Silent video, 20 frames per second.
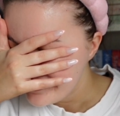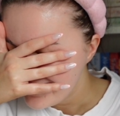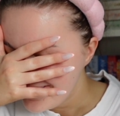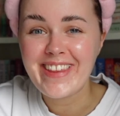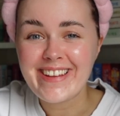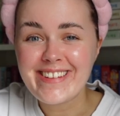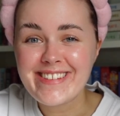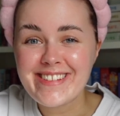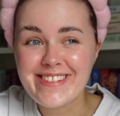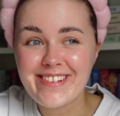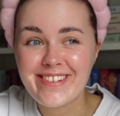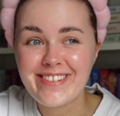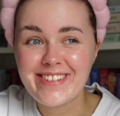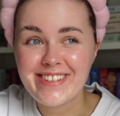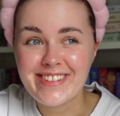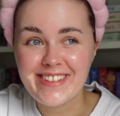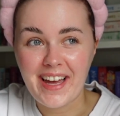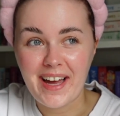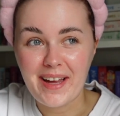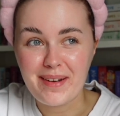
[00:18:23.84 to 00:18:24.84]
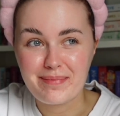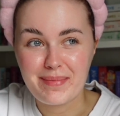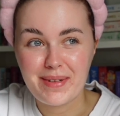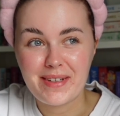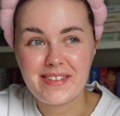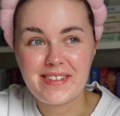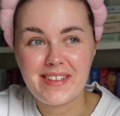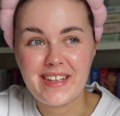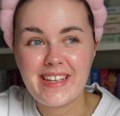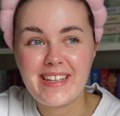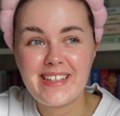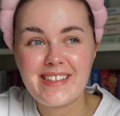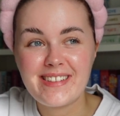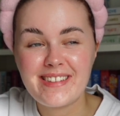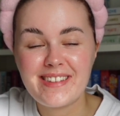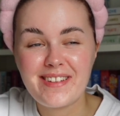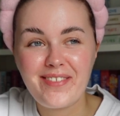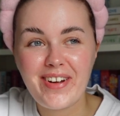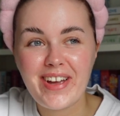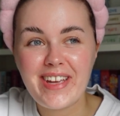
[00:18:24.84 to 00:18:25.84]
That's so sad because
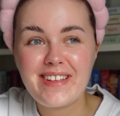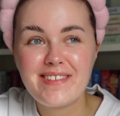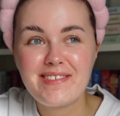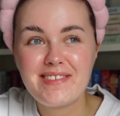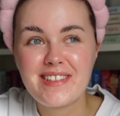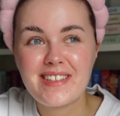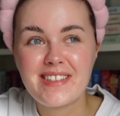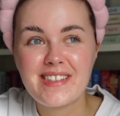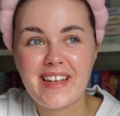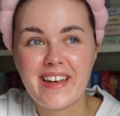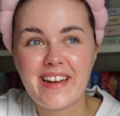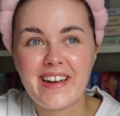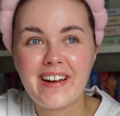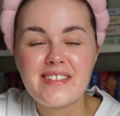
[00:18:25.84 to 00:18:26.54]
the way he's just like